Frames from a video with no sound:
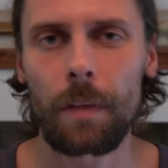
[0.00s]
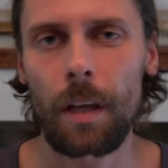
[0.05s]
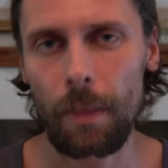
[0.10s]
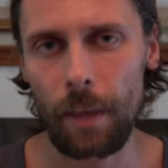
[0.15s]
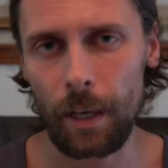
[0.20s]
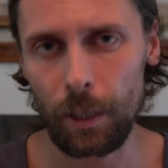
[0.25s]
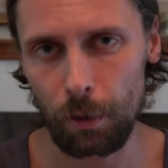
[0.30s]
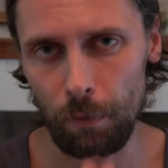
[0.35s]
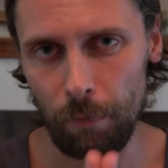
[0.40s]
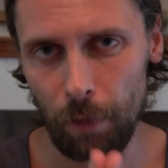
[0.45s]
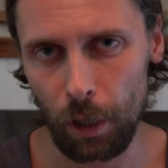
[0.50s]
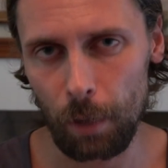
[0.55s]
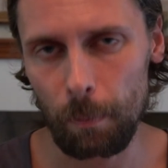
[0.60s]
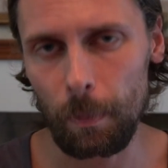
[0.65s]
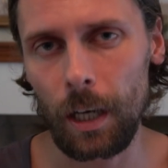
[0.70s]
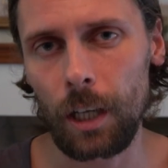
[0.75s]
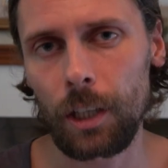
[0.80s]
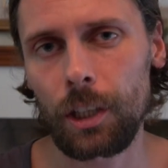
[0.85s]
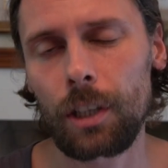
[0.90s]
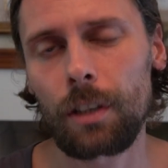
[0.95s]
Thank you very
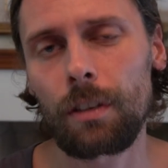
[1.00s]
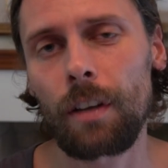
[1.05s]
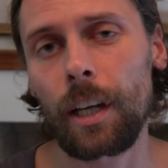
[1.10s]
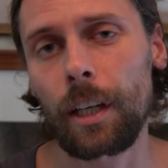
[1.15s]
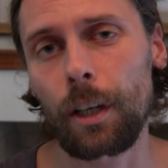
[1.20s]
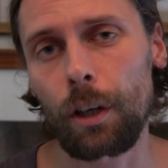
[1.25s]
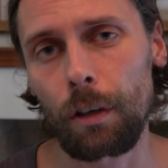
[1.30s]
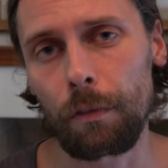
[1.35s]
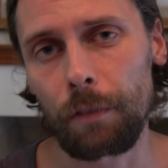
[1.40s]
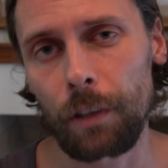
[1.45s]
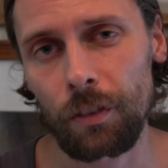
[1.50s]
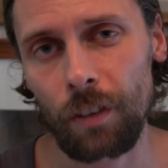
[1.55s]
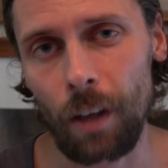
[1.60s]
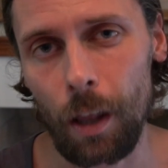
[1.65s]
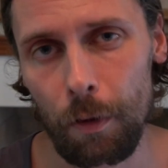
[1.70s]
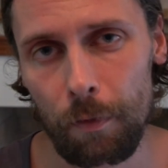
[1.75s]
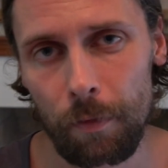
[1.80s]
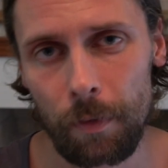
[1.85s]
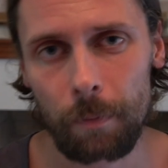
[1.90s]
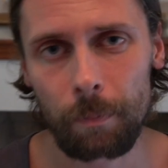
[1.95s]
much. Take care of
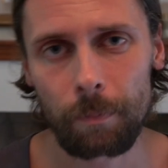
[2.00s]
yourself.